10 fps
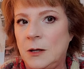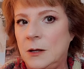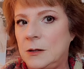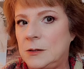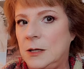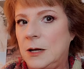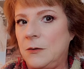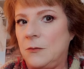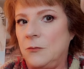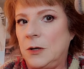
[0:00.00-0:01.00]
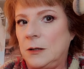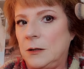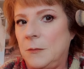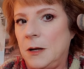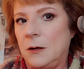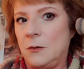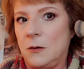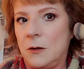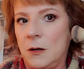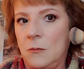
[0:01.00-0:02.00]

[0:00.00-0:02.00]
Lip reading: See, now it really made it look like